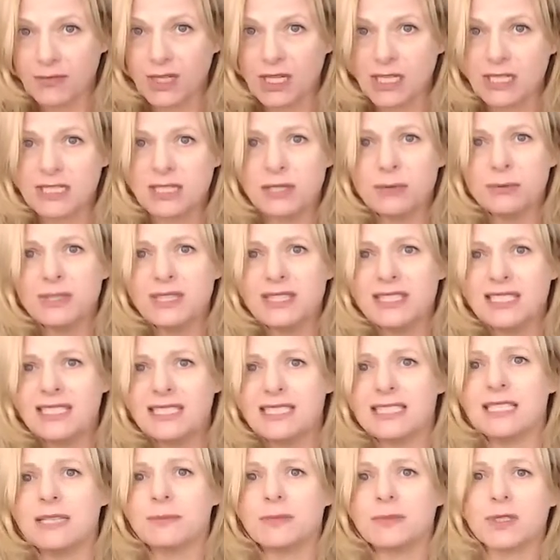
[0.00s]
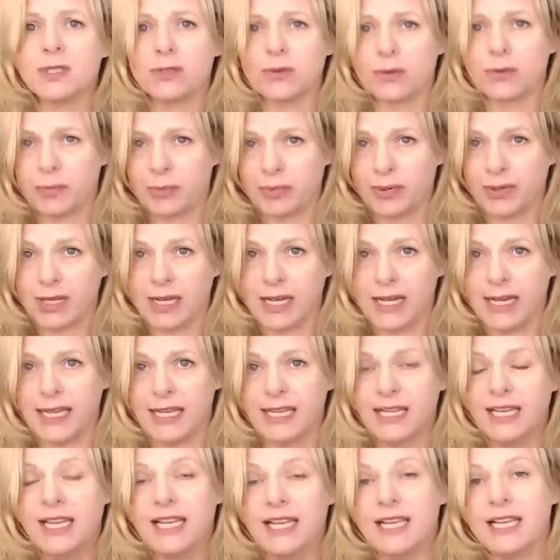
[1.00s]
So what this seems to
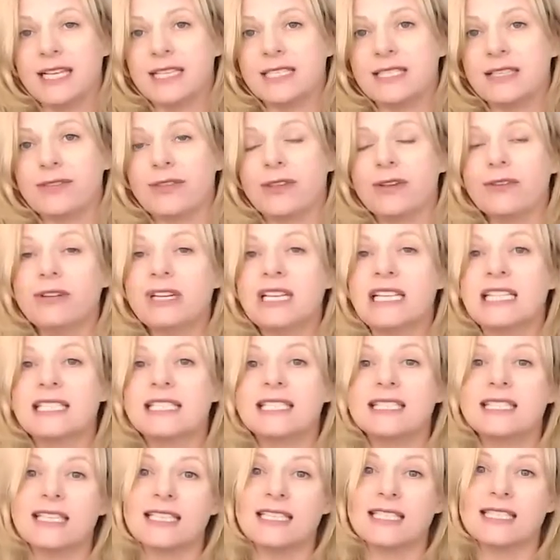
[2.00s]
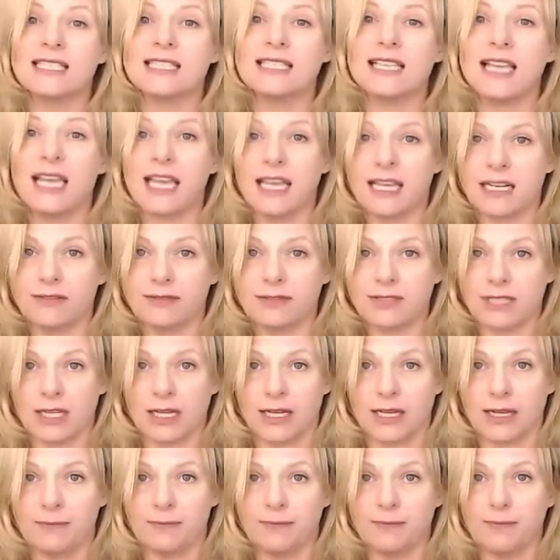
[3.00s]
imply is that there exists ahead of
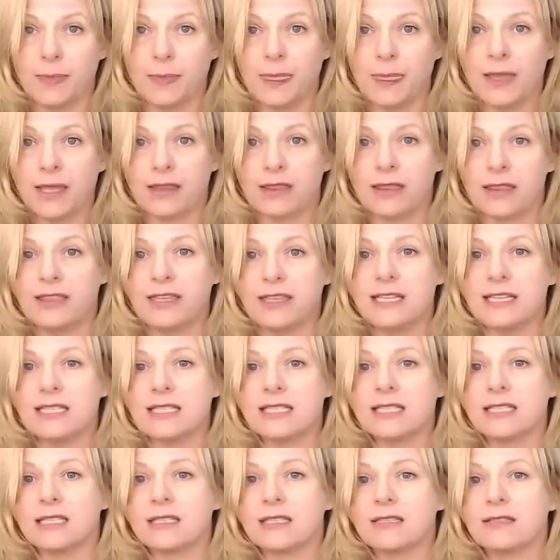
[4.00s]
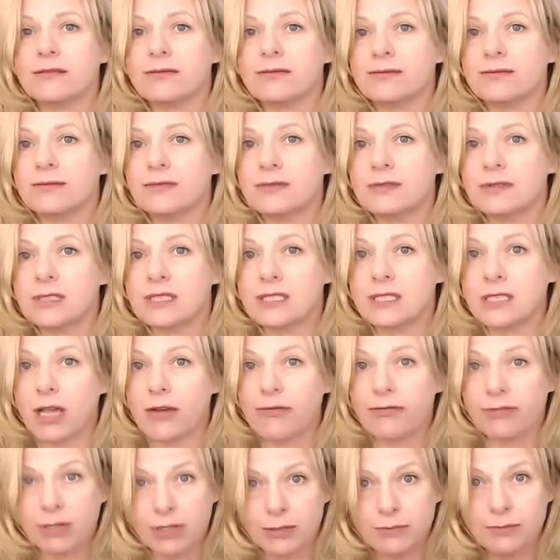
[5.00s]
time this
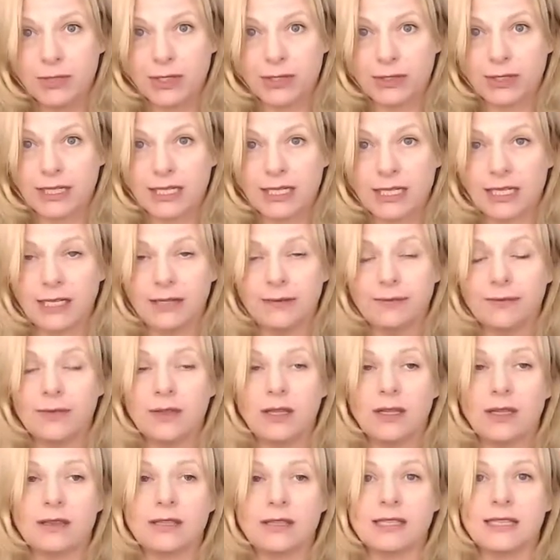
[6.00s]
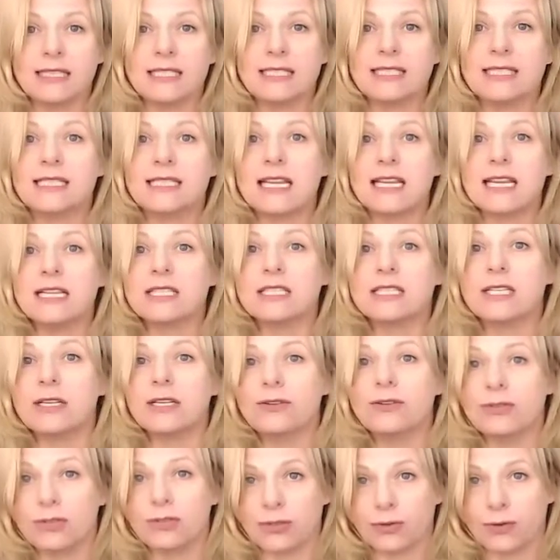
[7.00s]
sovereign immunity that the states
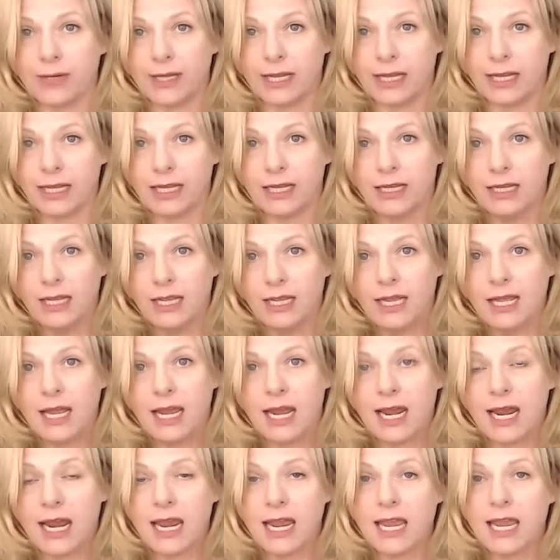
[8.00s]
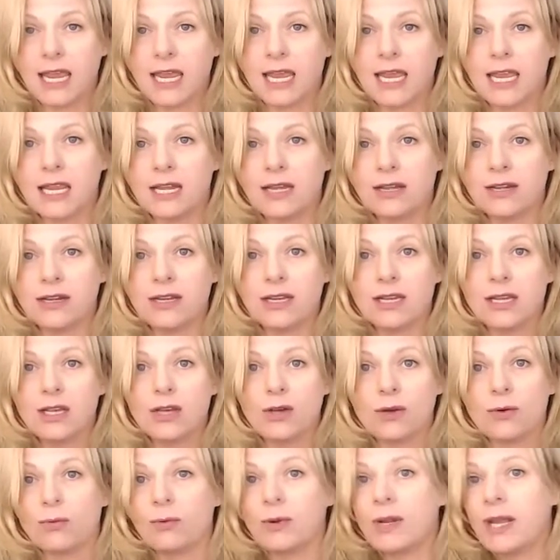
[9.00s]
enjoy. And
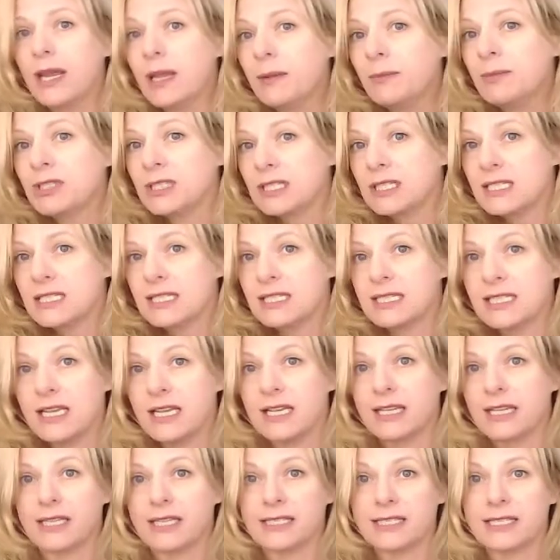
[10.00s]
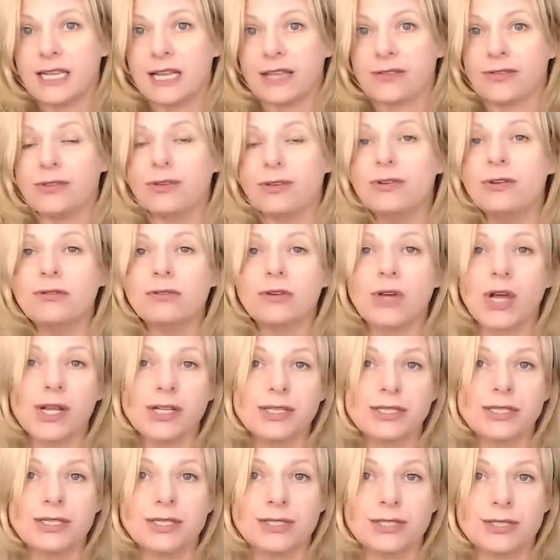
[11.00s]
what Hamilton is saying is that the new
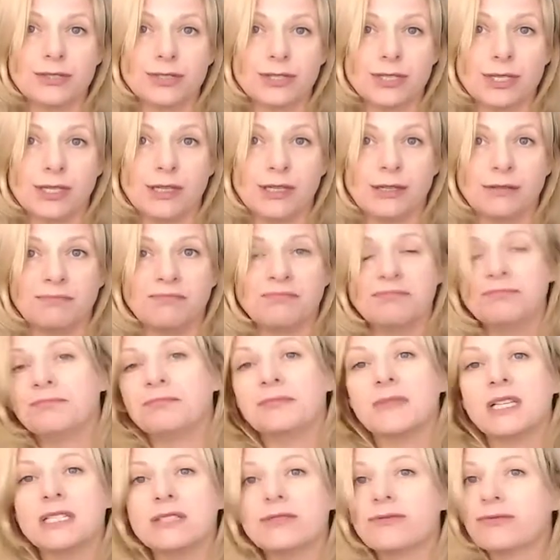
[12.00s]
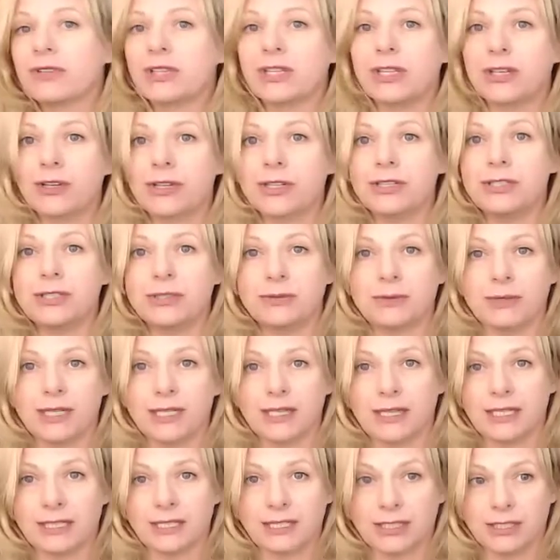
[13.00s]
Constitution isn't really going to do
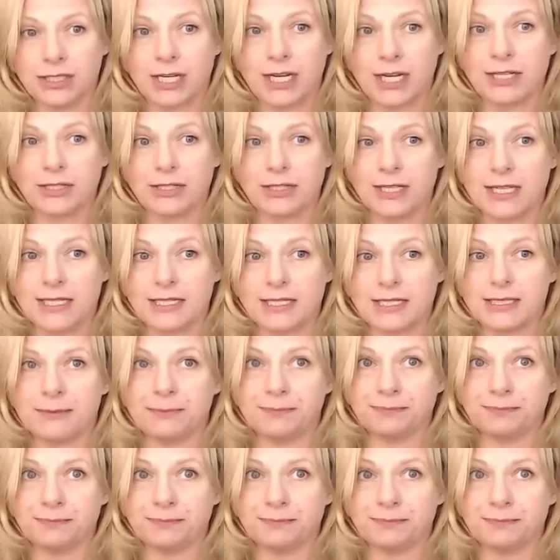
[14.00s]
anything to change this.